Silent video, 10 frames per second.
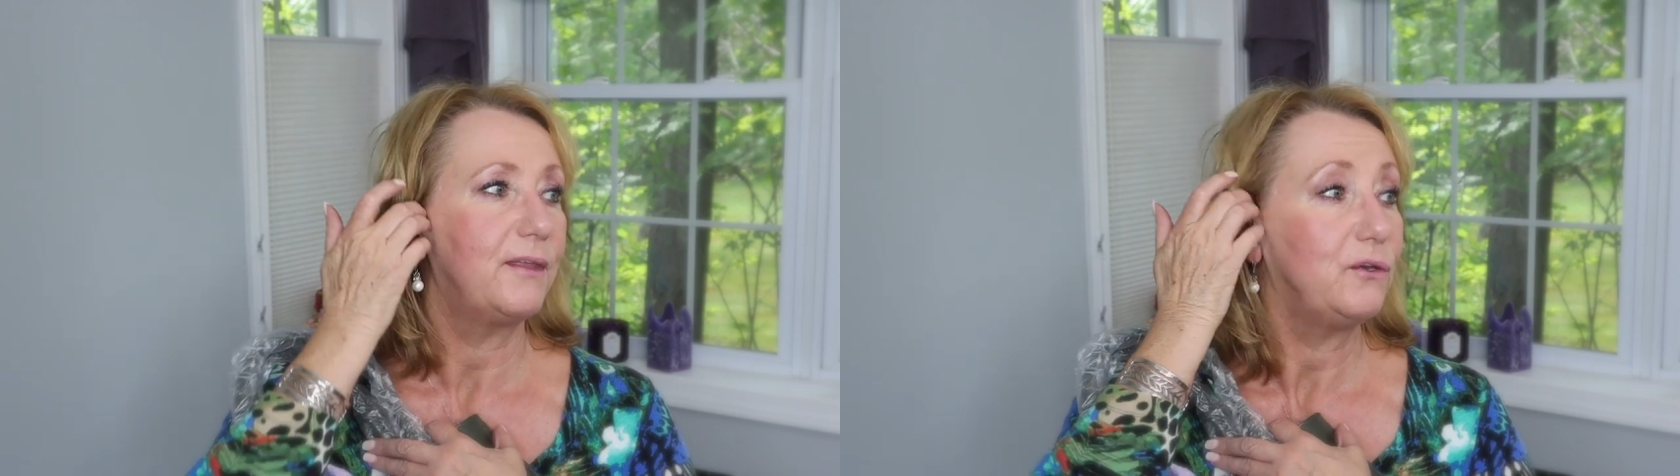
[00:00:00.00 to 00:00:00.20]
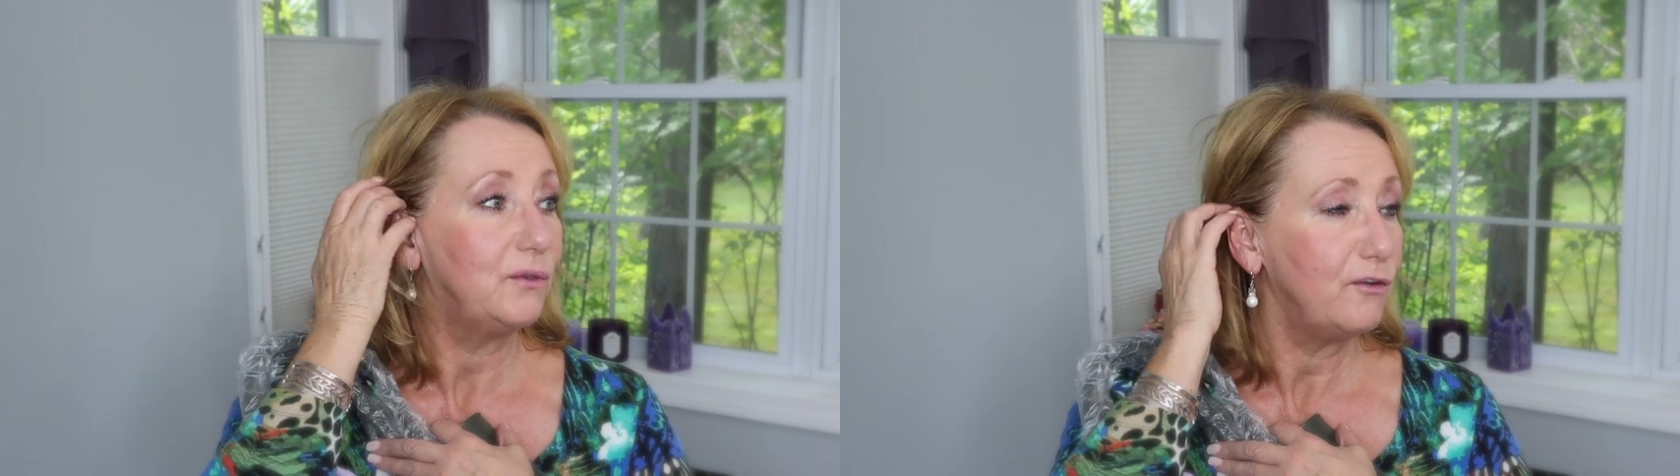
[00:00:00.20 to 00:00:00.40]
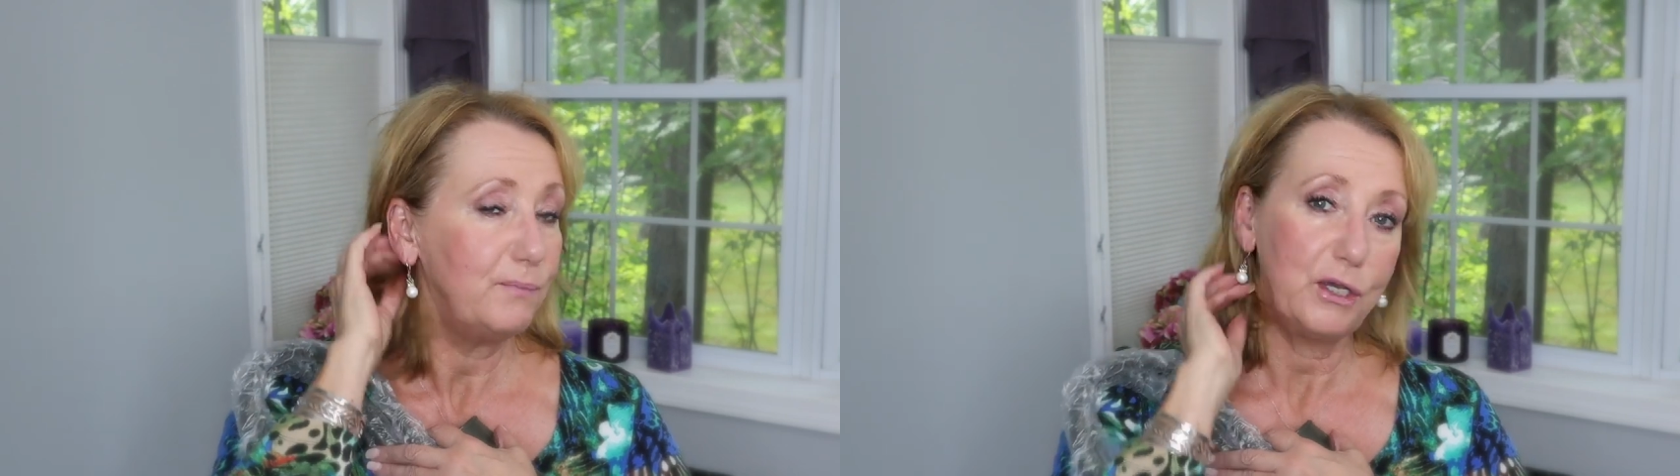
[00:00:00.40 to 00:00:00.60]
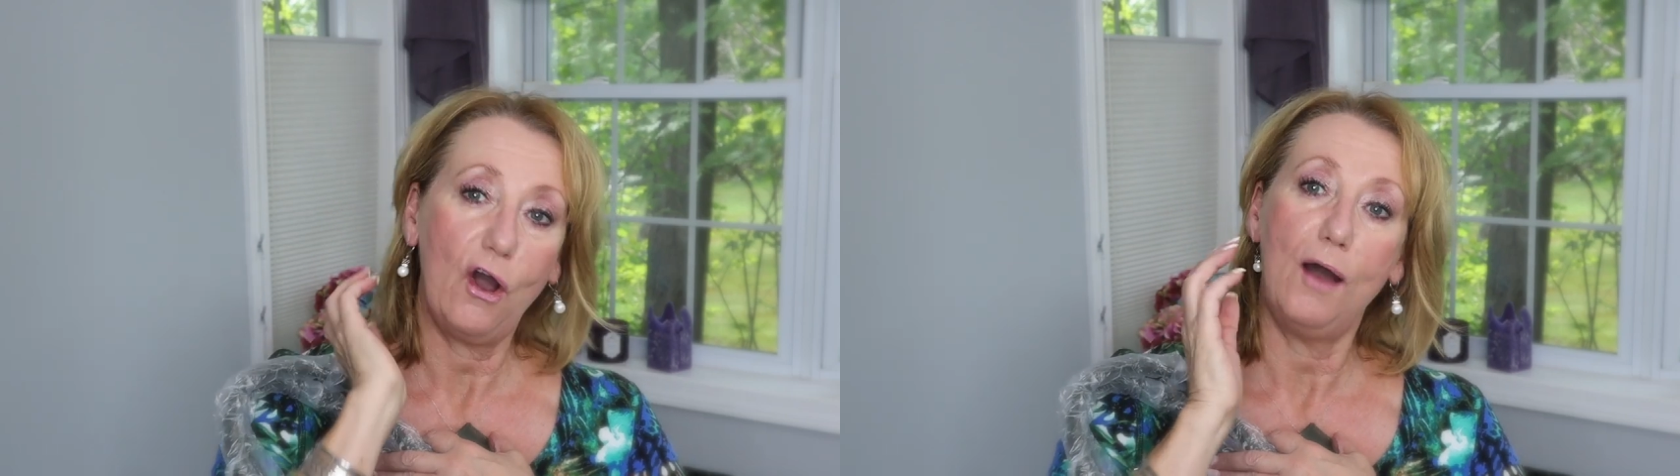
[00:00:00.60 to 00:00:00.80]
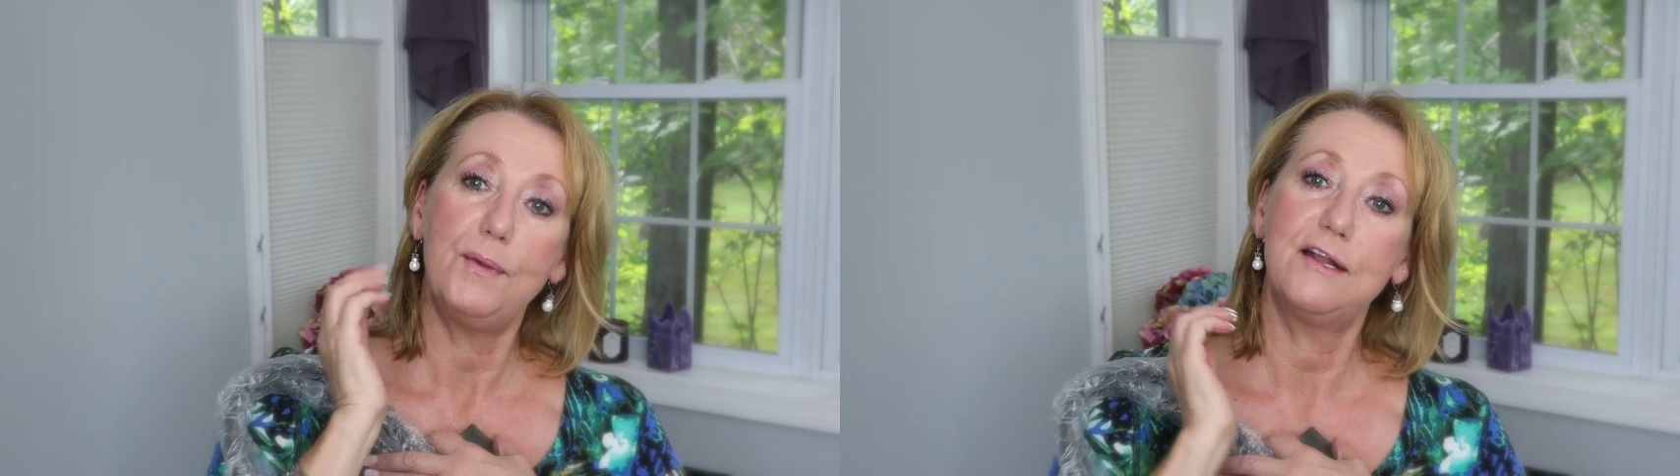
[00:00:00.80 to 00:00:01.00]
that you leave me
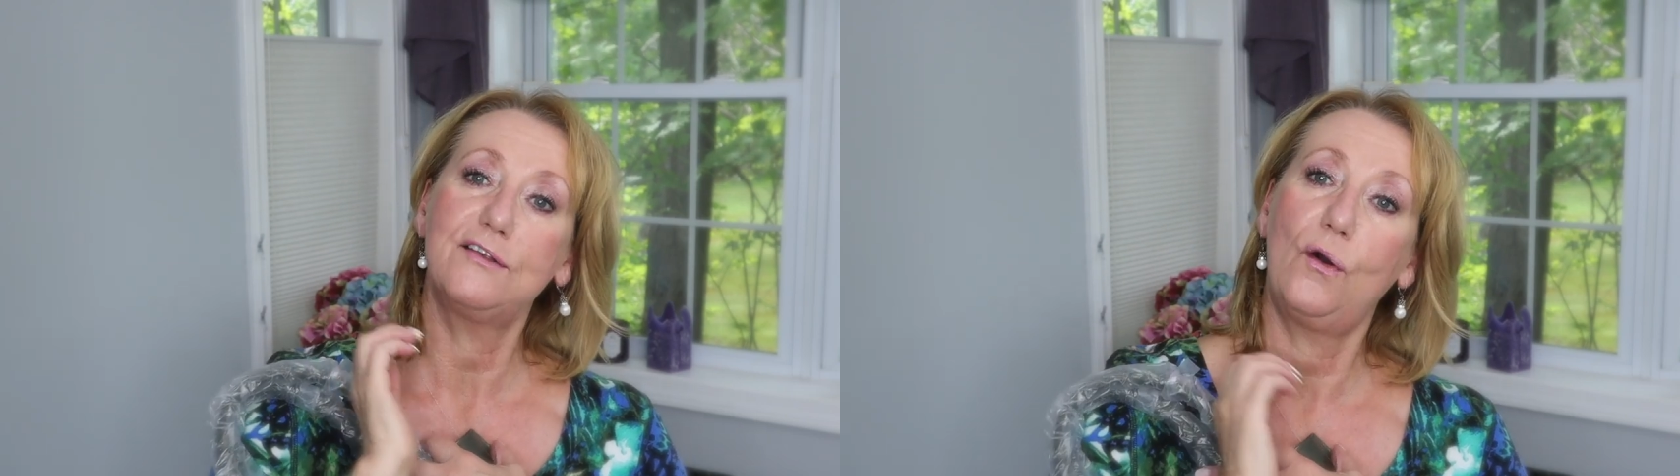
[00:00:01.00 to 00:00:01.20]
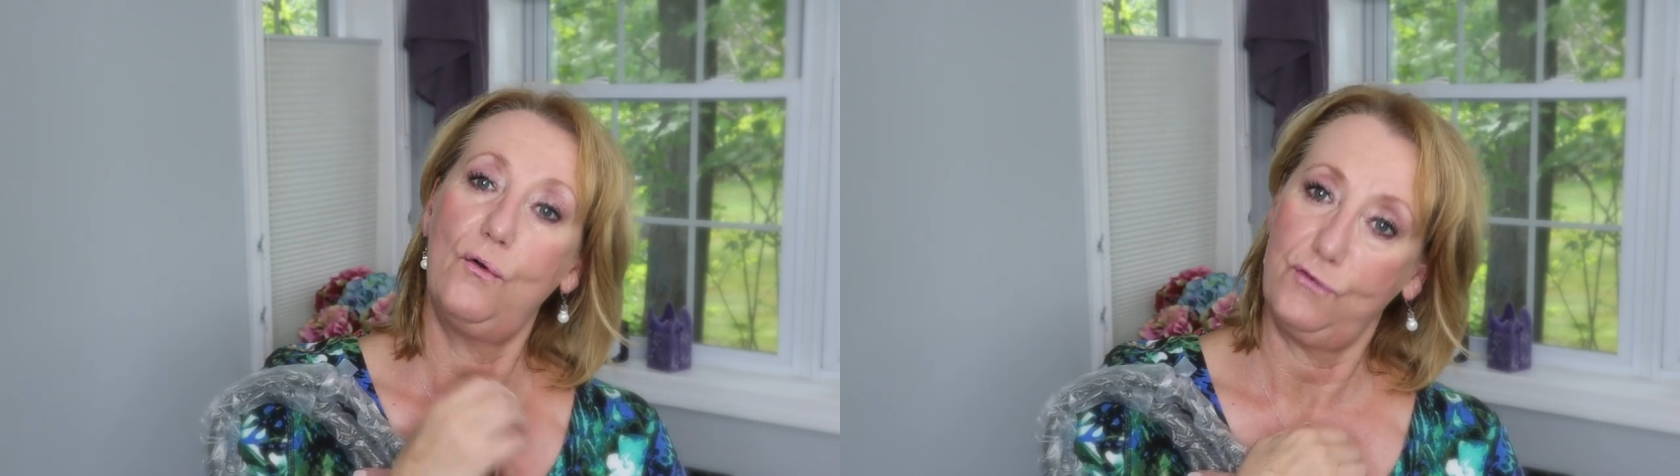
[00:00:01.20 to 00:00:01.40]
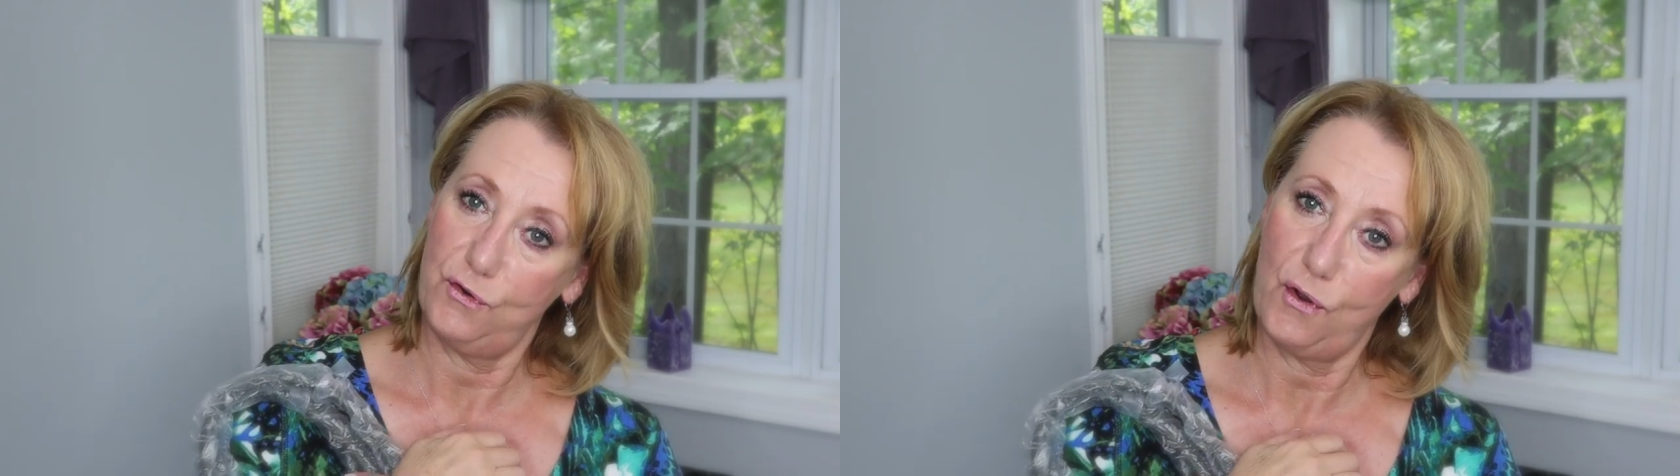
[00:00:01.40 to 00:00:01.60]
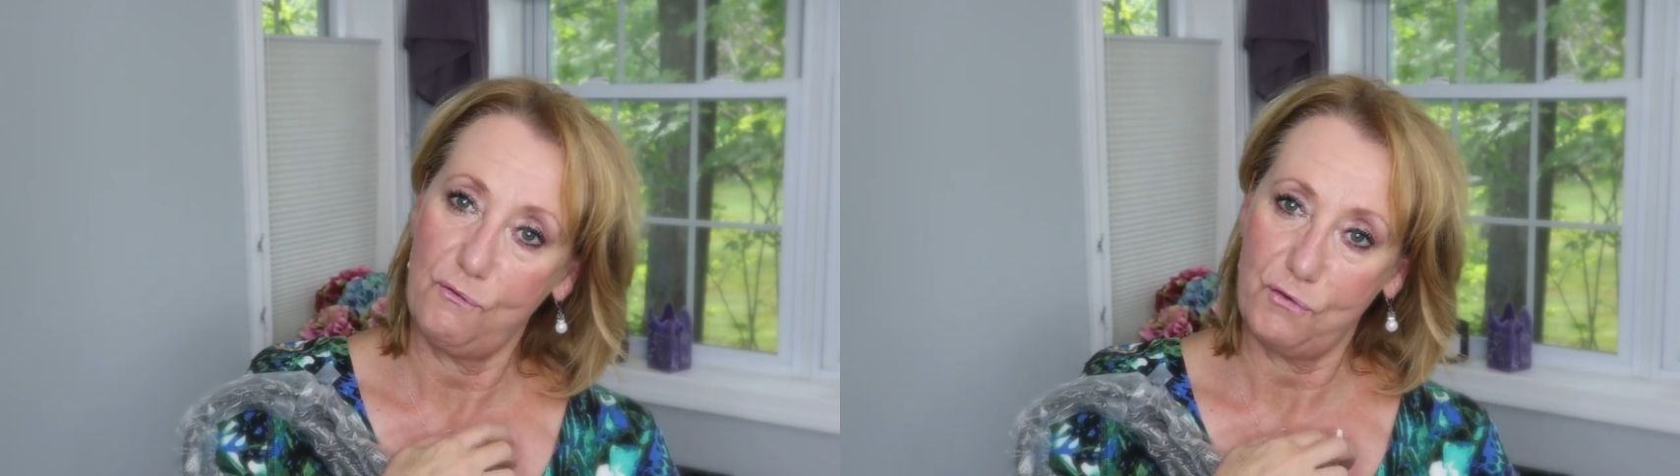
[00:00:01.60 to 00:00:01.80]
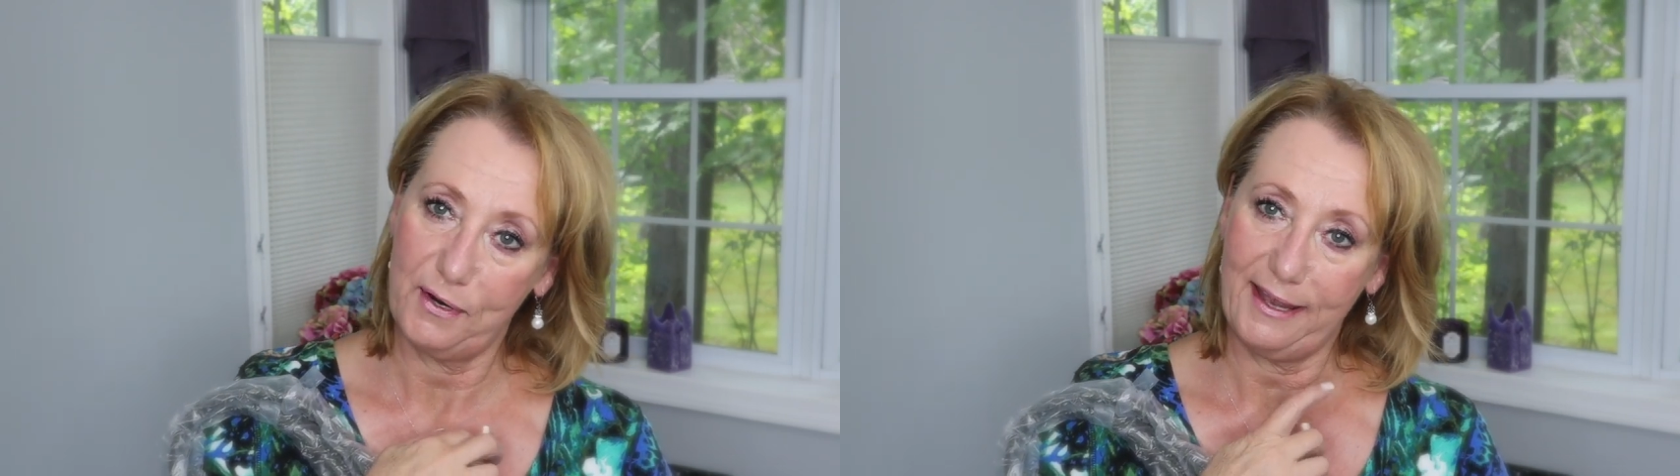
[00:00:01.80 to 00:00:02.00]
comments over and
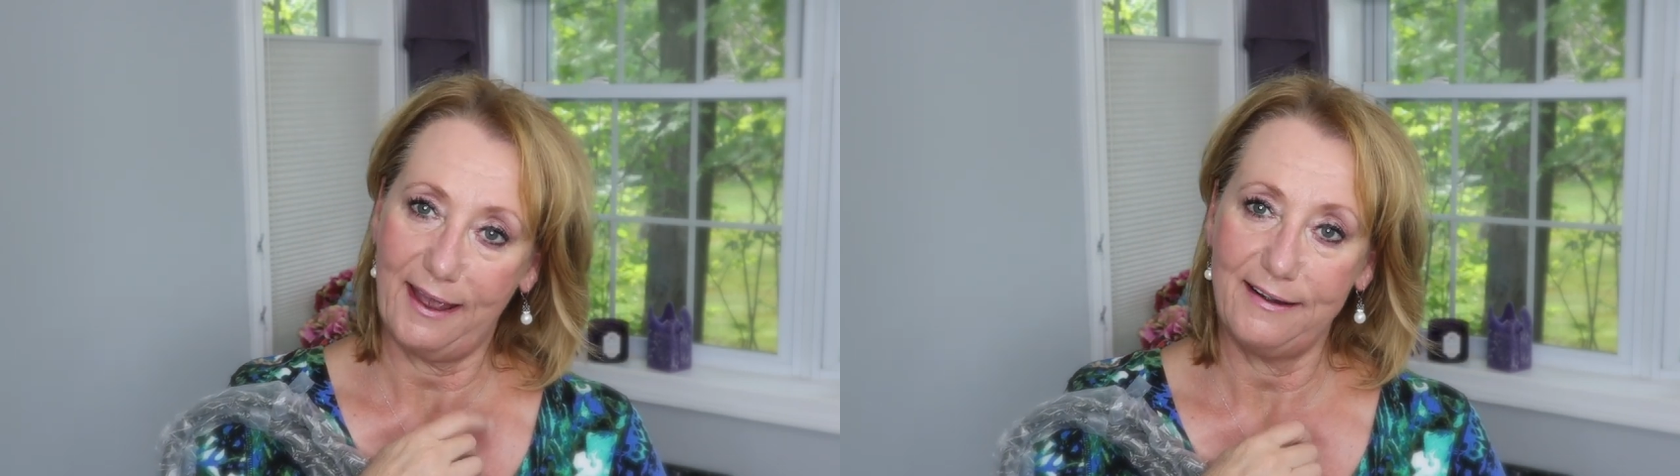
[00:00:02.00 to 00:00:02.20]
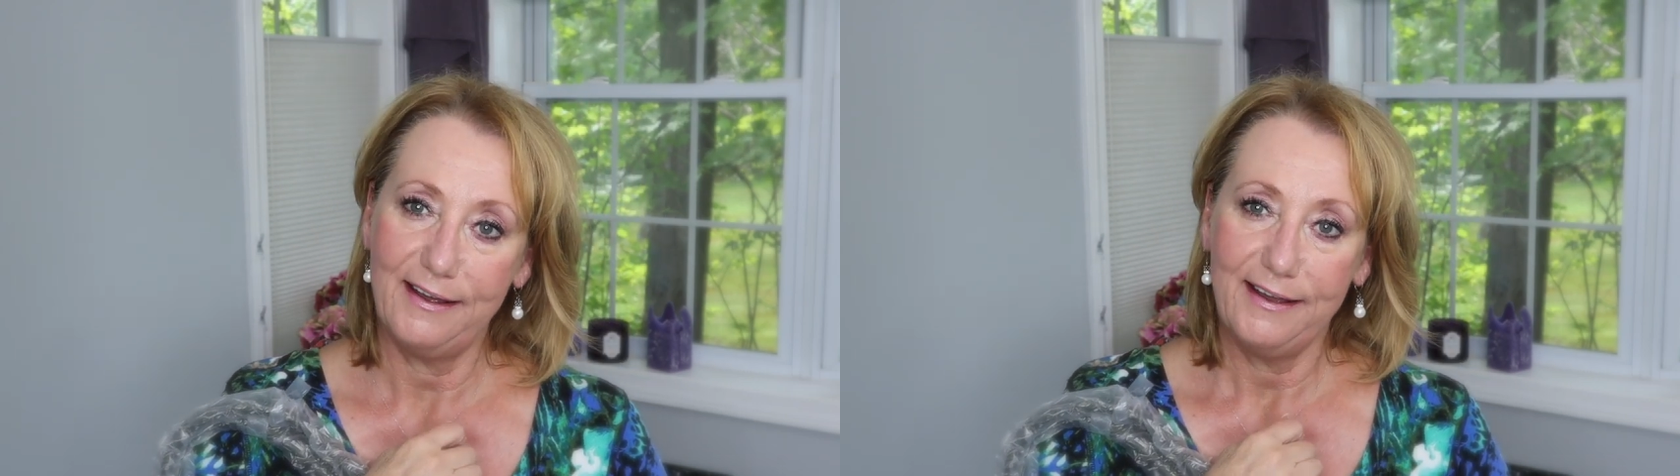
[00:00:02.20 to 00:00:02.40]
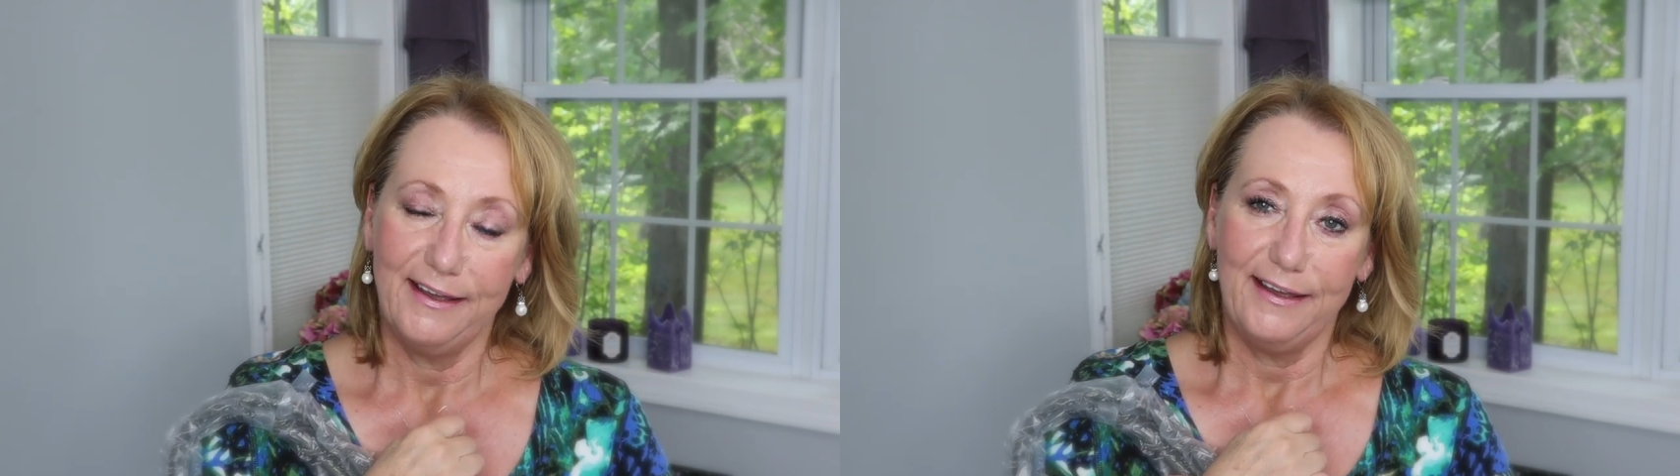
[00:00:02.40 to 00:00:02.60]
over again.